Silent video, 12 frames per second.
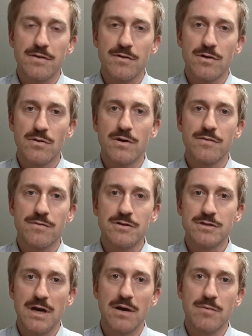If you're going for
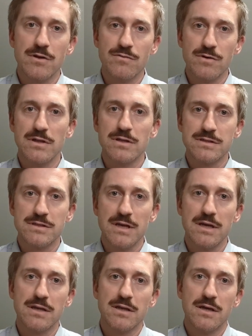a job in real
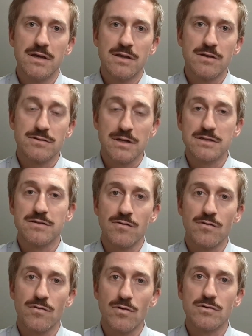estate, there's lots of
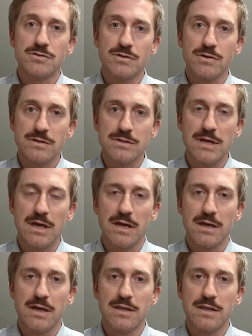different roles you can take.